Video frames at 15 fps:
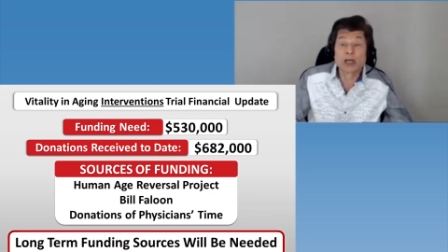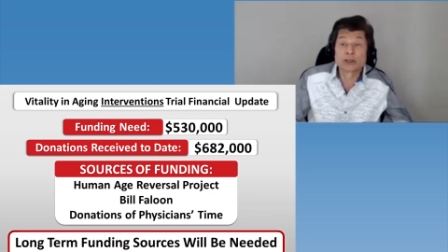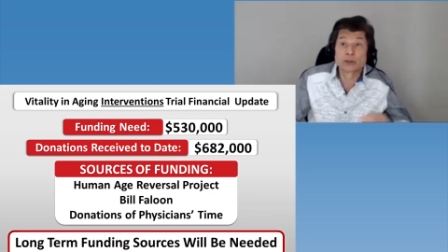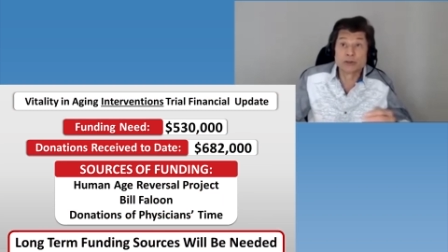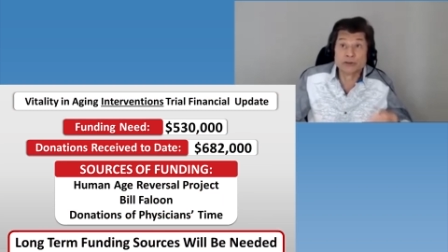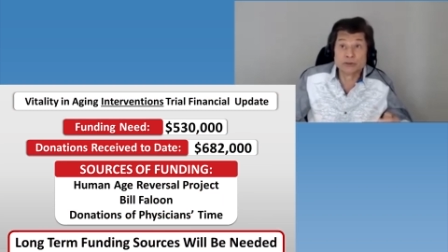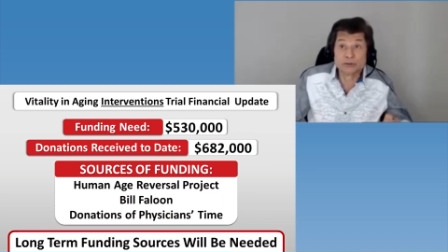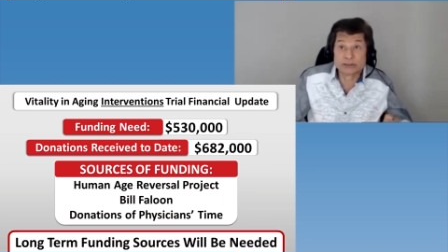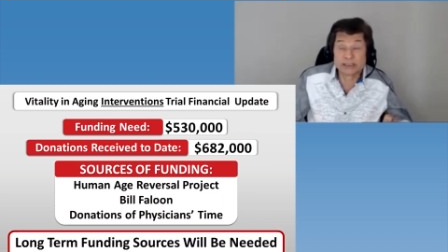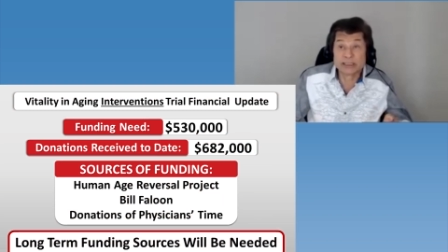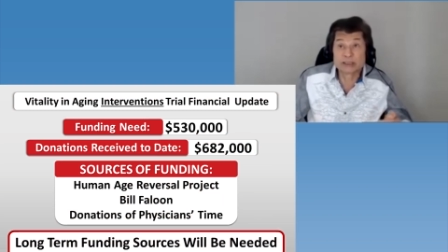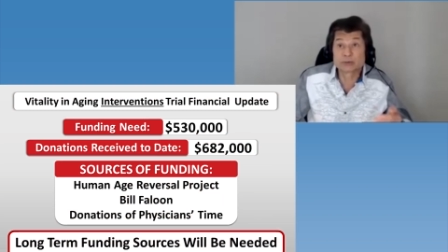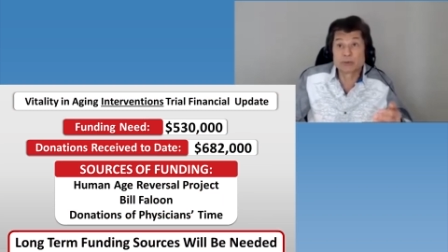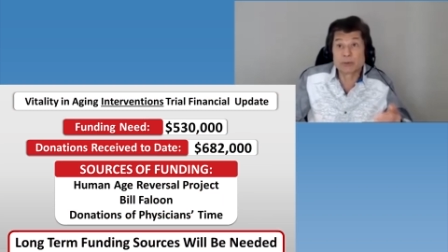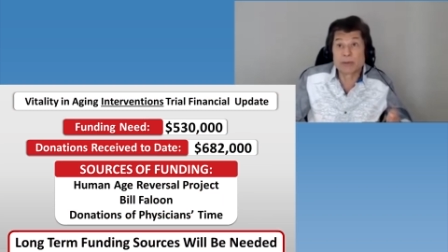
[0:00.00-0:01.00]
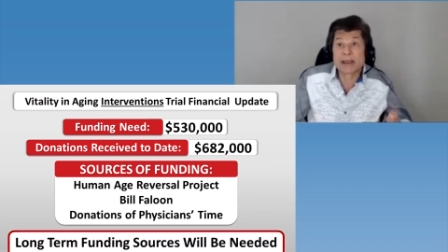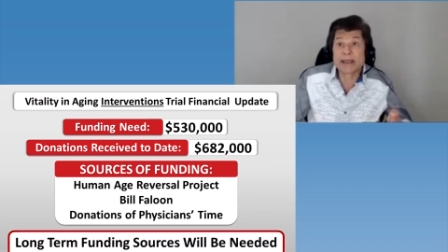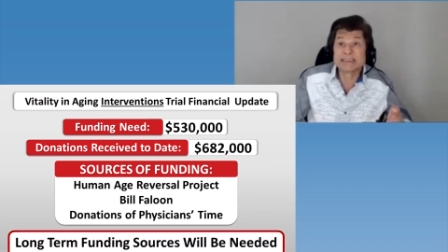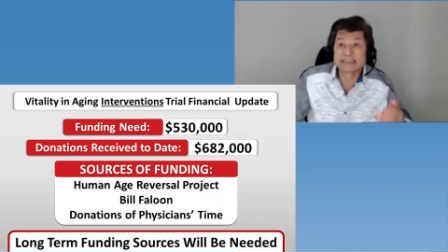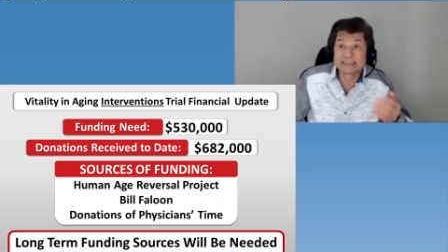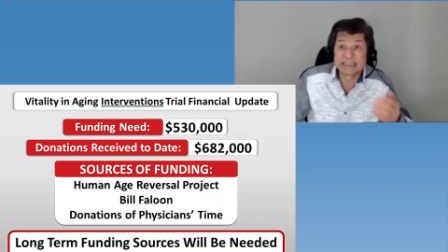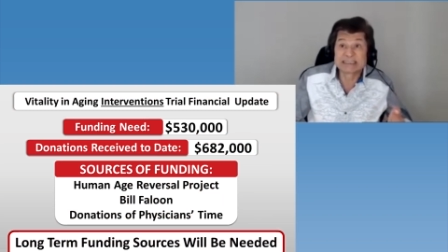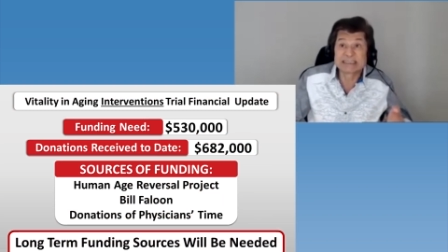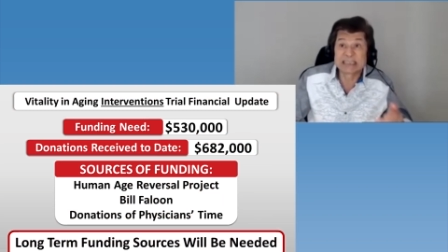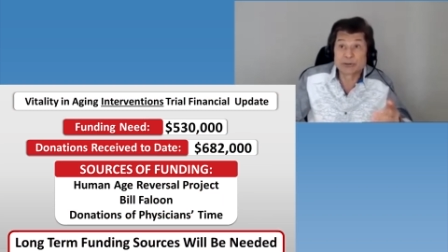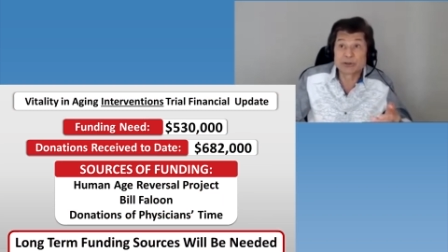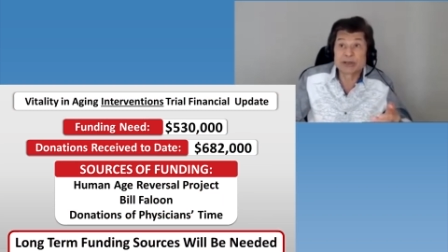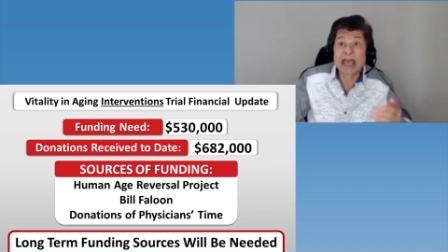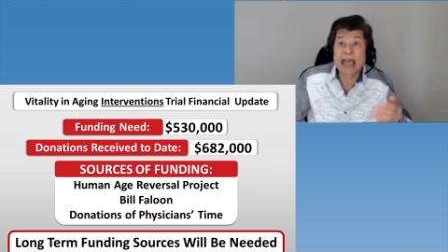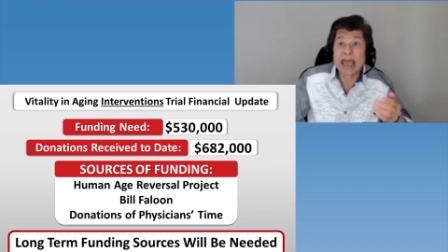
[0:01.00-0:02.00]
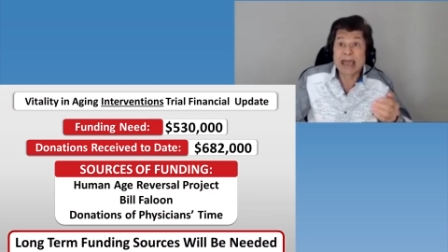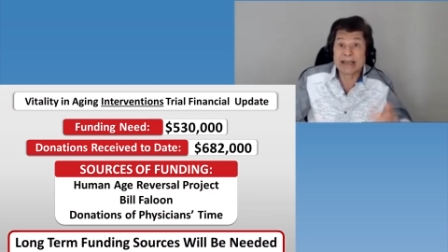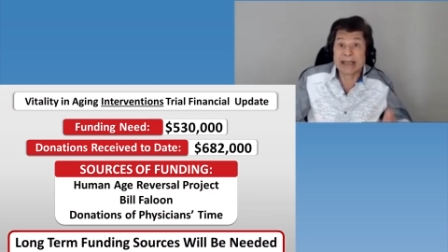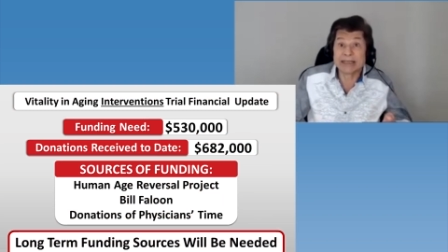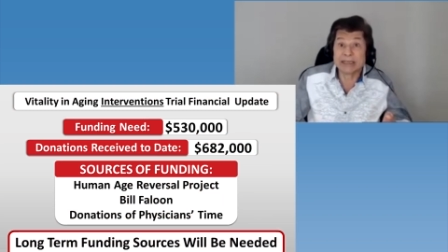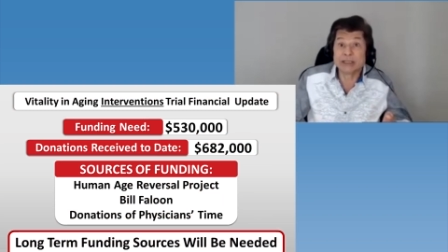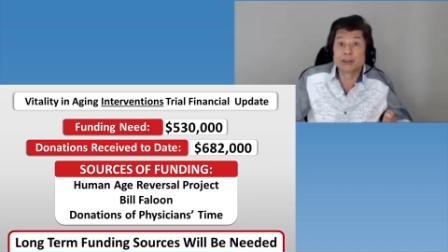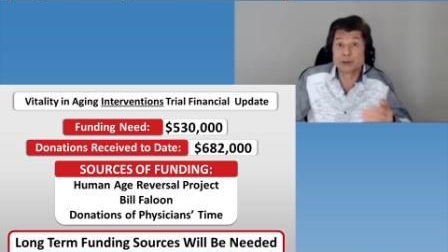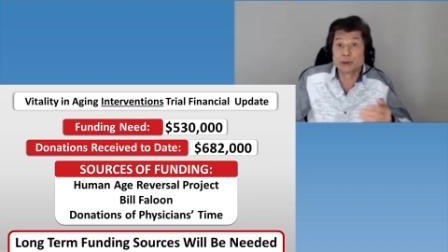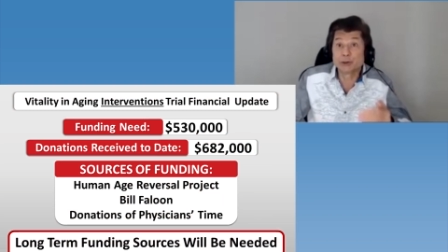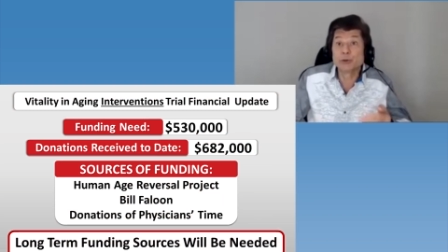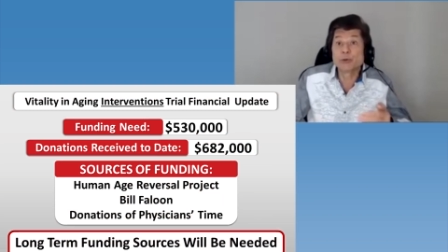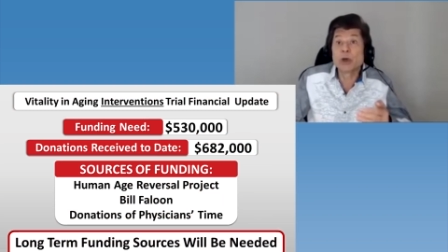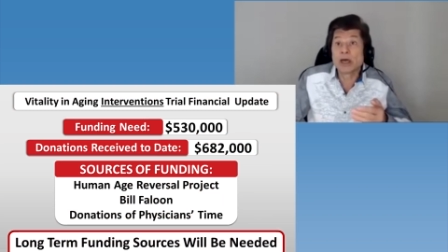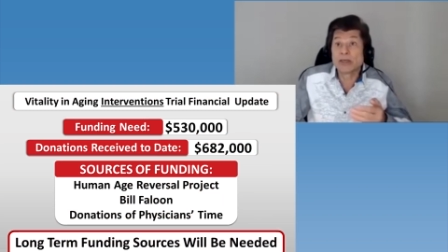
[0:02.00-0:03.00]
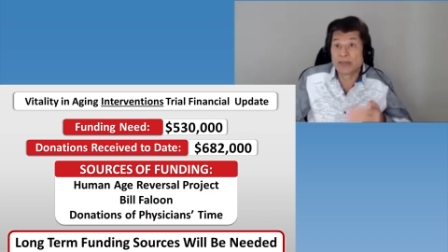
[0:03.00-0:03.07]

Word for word: Good news is we raised 682